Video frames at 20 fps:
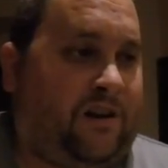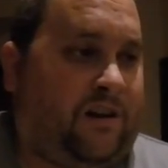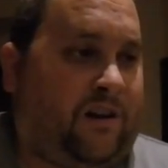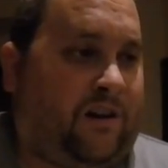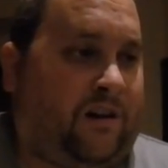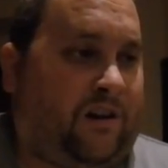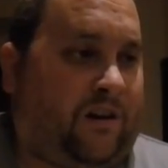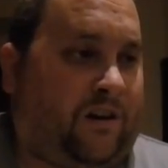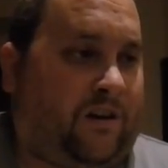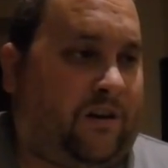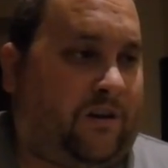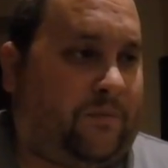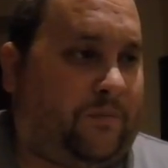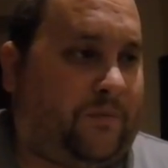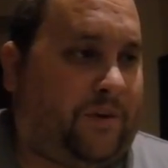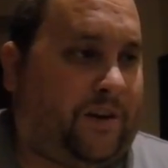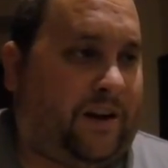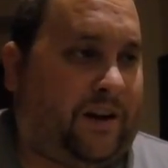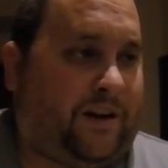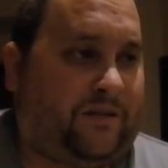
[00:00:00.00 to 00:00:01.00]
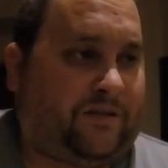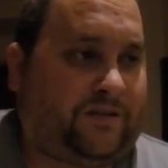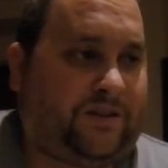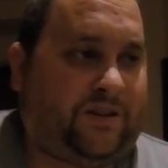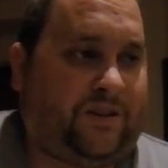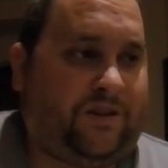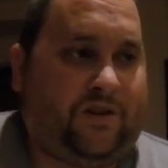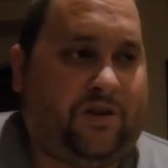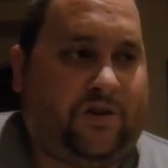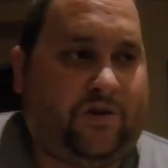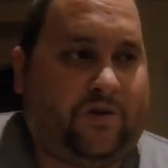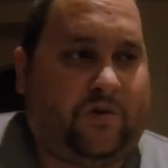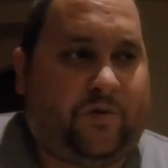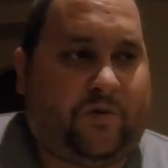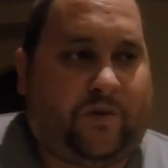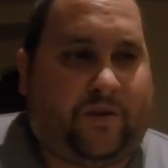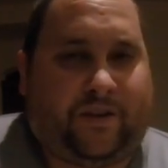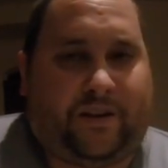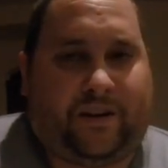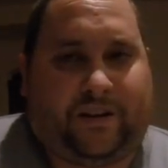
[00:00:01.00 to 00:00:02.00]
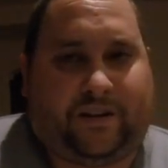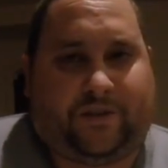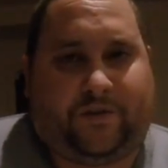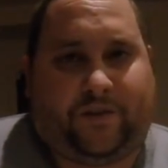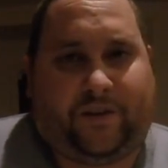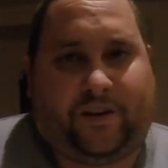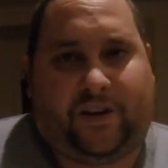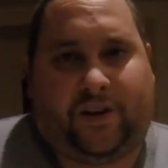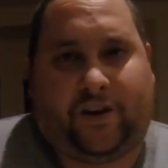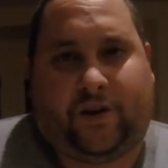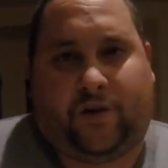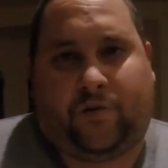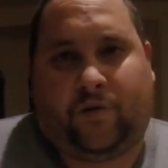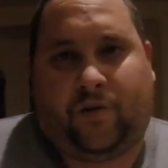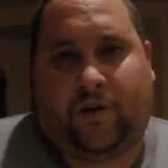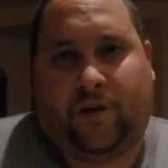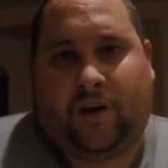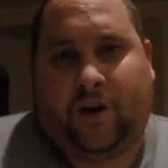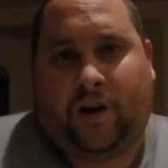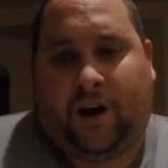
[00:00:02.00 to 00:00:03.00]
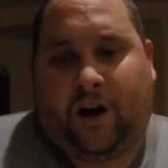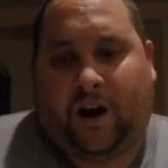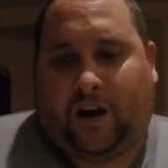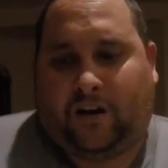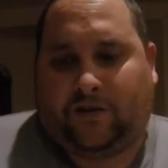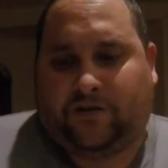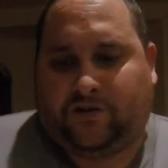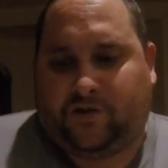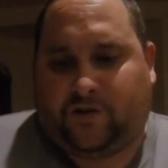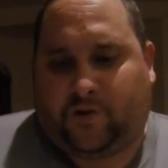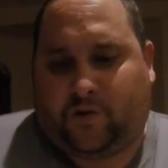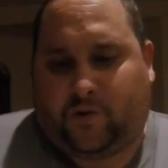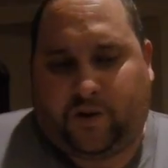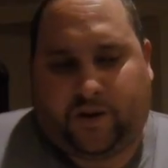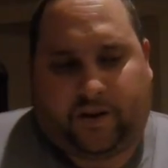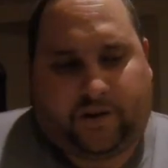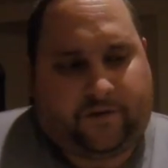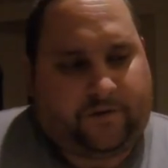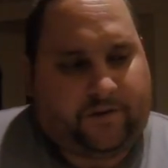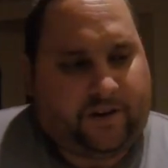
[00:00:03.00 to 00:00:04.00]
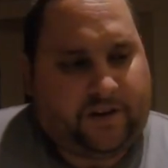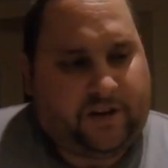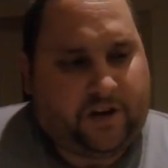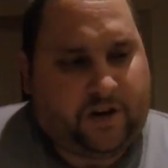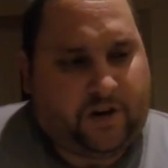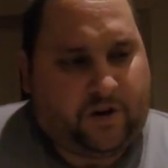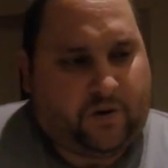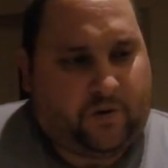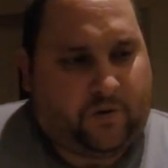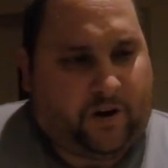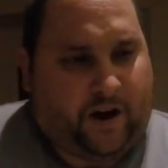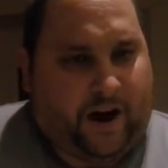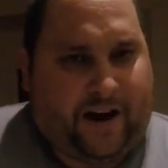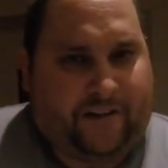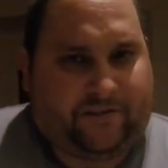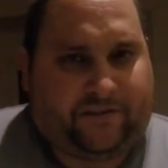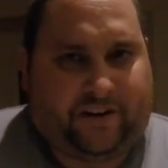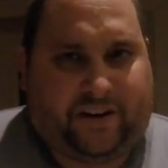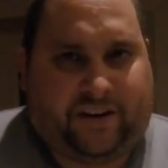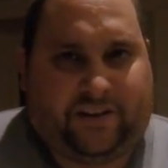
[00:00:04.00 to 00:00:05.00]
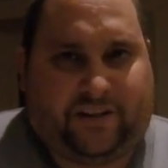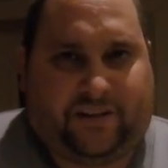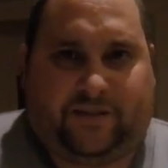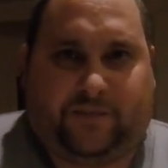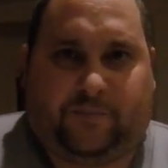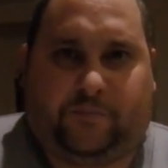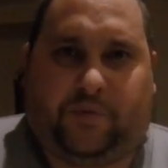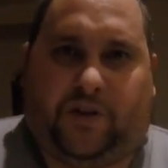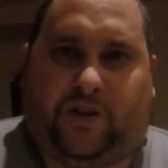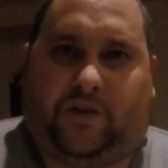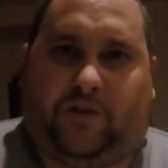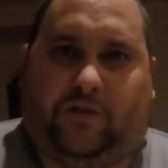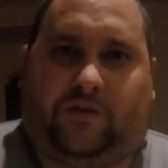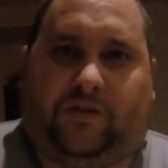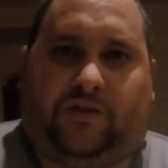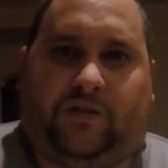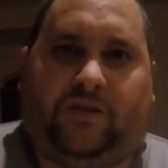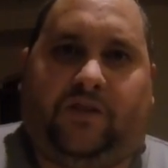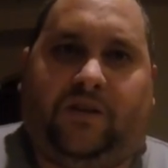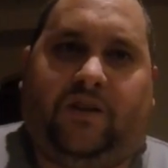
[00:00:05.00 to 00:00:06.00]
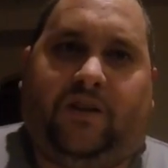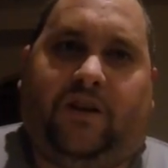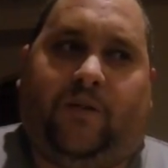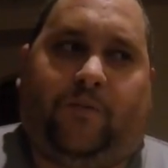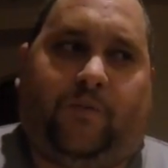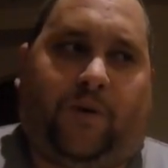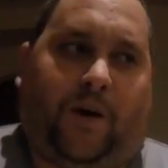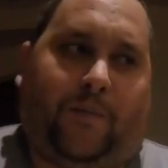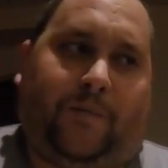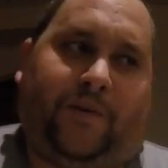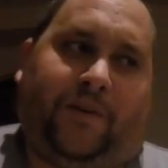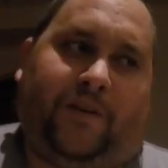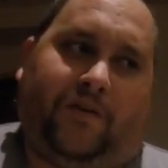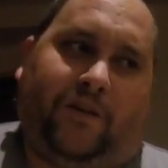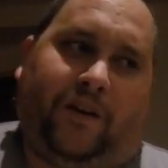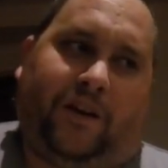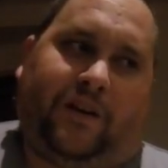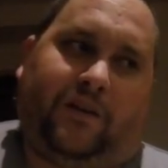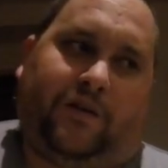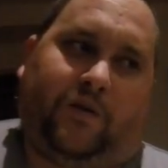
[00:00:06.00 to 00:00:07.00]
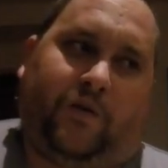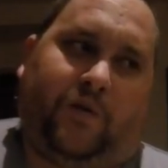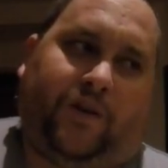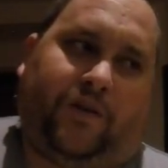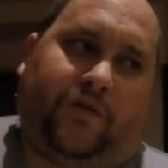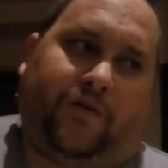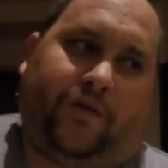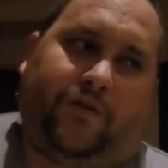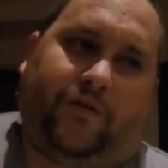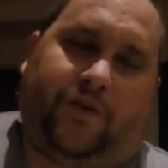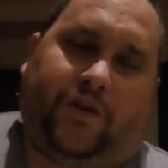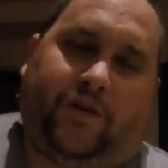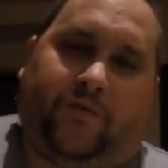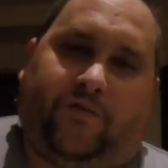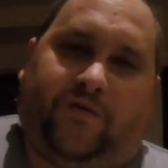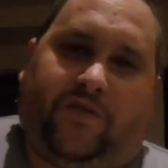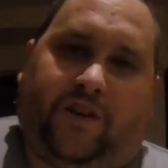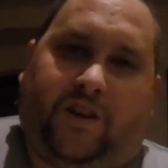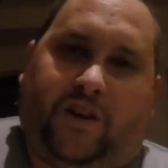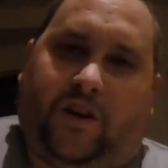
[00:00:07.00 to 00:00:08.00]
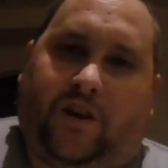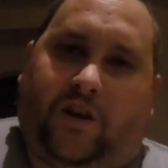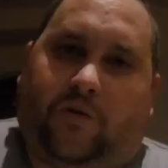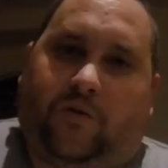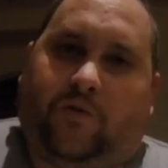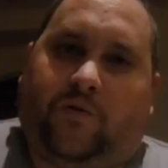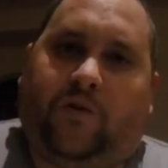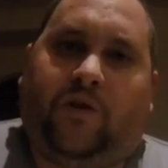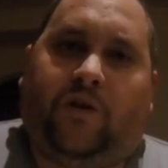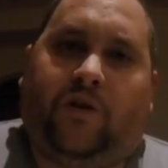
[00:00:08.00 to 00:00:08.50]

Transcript: And I'll see you in the next video. I'll do a quick video after I get this built. Probably do like a quick review video.